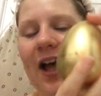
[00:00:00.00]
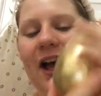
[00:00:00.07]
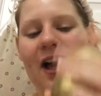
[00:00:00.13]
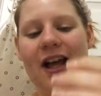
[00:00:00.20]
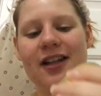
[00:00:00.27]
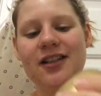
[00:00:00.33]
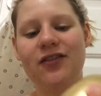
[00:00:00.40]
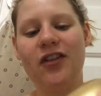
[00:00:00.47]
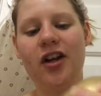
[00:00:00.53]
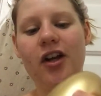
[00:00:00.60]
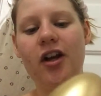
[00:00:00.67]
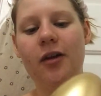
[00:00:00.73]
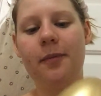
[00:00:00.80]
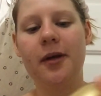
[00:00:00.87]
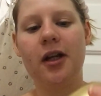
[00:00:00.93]
And if I
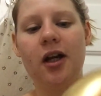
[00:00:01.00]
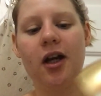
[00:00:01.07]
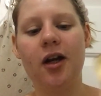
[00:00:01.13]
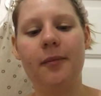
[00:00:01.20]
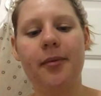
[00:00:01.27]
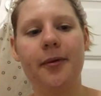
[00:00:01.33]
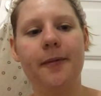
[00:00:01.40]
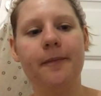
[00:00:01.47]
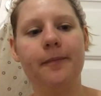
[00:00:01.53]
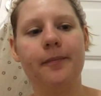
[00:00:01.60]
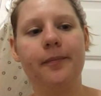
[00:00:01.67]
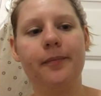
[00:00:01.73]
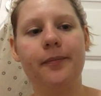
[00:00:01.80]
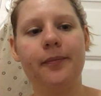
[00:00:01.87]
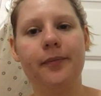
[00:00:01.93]
open it up,
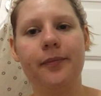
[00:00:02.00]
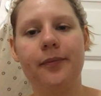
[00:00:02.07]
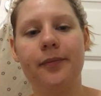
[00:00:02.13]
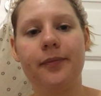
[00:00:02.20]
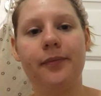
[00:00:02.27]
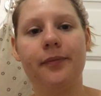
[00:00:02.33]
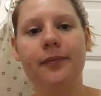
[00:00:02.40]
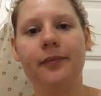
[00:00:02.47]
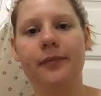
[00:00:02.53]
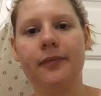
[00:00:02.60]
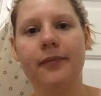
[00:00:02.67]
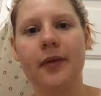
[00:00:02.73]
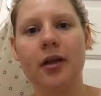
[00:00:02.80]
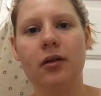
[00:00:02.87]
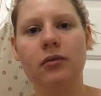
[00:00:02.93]

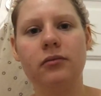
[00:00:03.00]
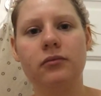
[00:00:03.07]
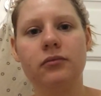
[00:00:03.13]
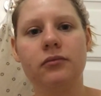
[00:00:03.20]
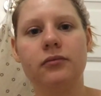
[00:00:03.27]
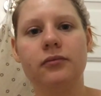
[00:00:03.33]
nope,